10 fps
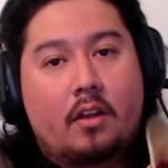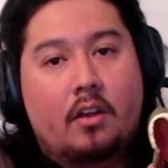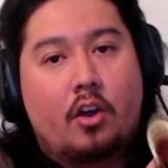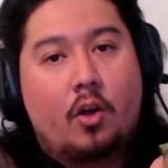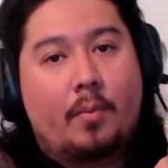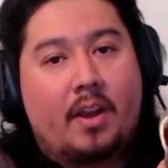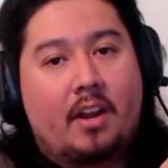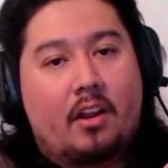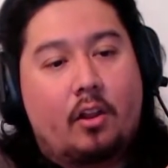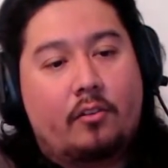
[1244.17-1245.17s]
opening and
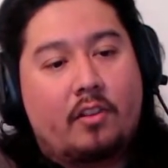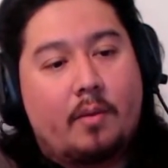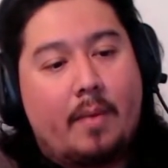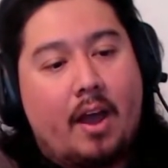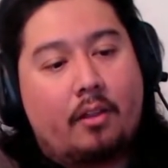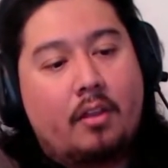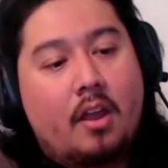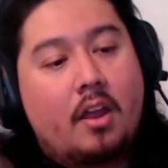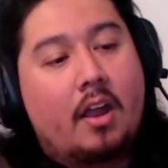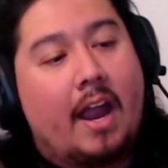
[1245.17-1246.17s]
closing the mouth.
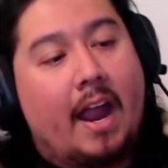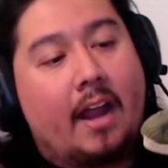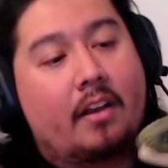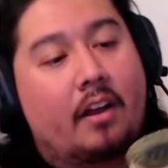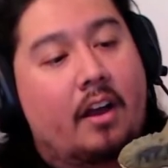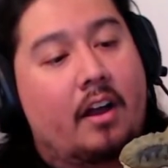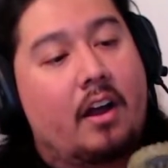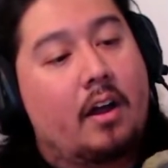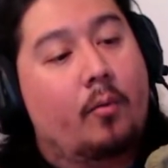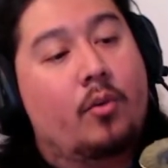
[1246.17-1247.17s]
And
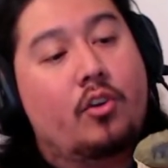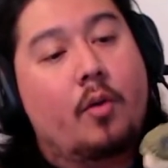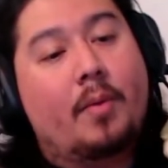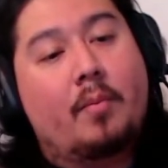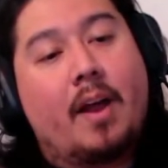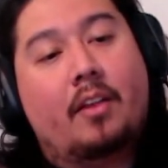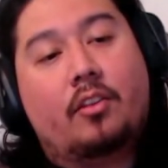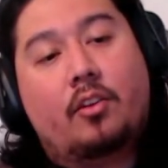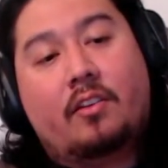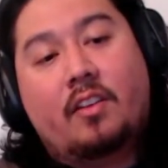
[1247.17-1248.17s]
when you open the mouth, you
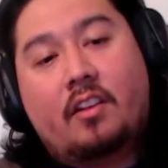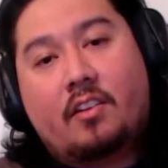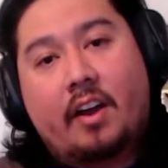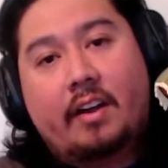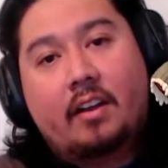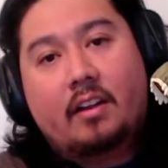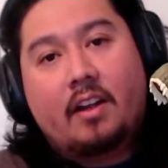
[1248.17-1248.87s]
can see the tongue.